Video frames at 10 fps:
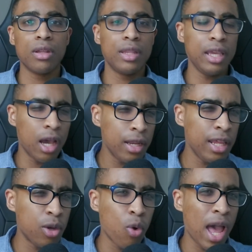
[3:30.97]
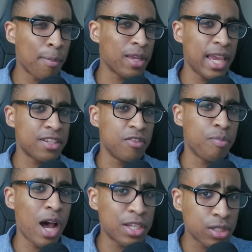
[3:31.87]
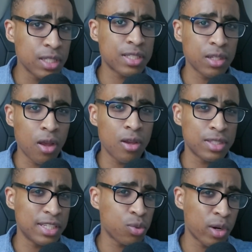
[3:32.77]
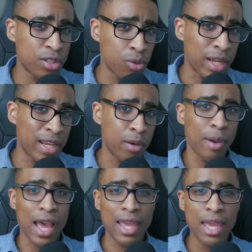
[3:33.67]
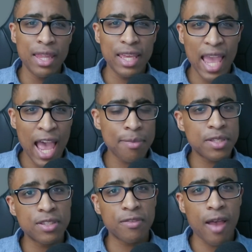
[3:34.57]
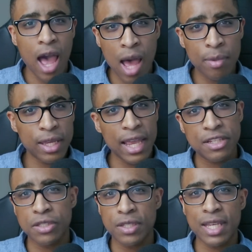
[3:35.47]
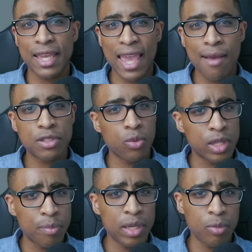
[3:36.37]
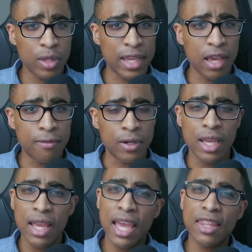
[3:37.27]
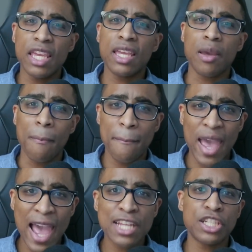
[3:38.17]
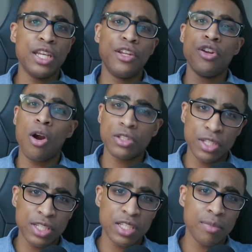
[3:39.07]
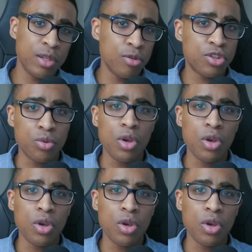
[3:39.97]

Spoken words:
The unequal application of postulates and laws they swear to adhere by, the absence of obligation to take counsel with the people they govern, and the compassionate narcissism used to